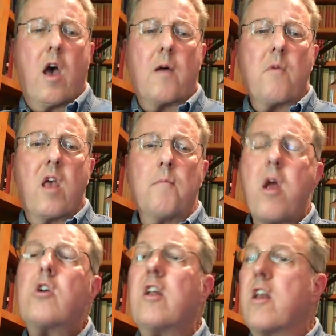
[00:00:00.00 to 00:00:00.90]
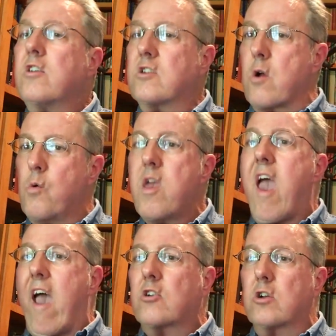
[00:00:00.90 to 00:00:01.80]
uh, in American history,
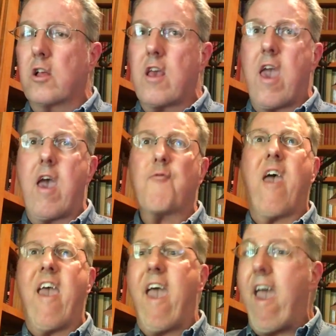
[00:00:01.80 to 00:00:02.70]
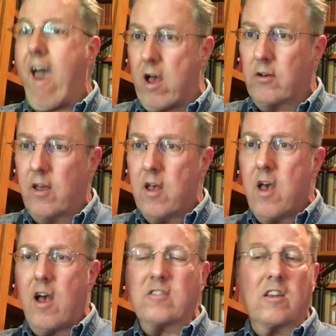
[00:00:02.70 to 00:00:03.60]
we actually have had
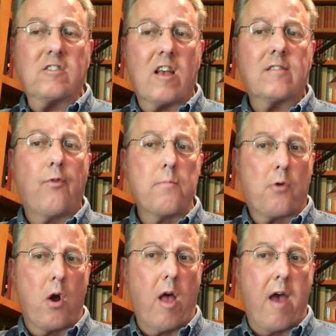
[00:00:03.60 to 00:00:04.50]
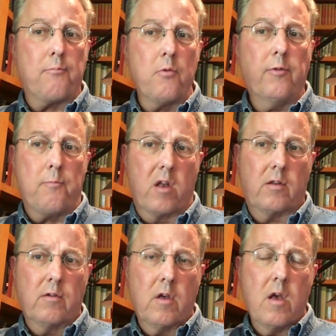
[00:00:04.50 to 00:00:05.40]
a successful pro life
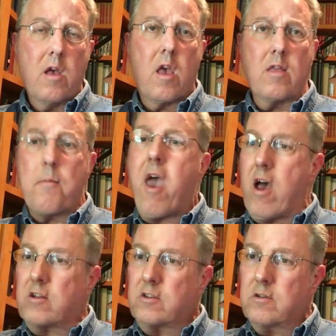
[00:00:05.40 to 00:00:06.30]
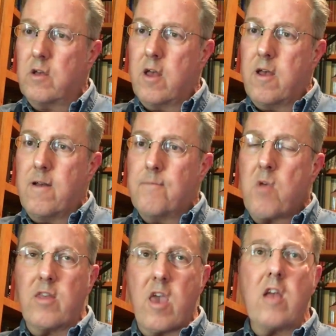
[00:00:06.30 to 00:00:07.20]
movement in the past,
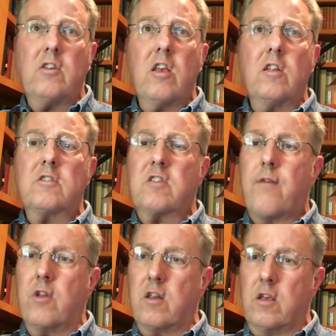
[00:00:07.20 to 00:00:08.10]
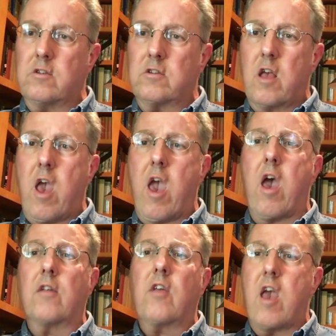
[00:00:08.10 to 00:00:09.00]
in the 1870s
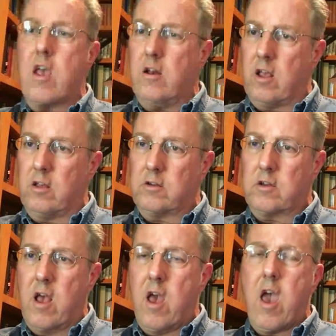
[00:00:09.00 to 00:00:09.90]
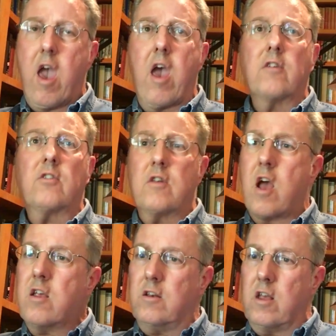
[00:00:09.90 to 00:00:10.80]
okay. and 80s and
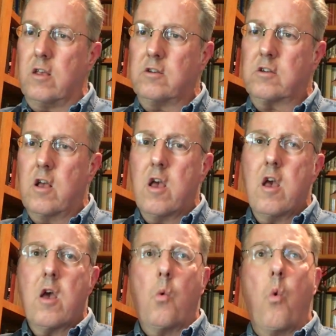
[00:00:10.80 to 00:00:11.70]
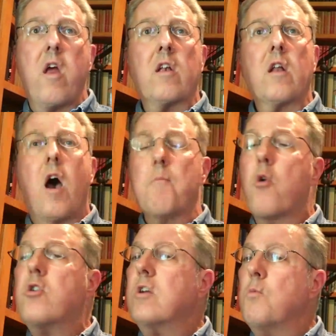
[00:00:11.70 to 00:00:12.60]
90s. Interesting. When
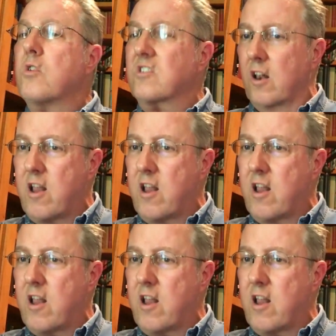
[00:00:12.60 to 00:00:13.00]
abortion was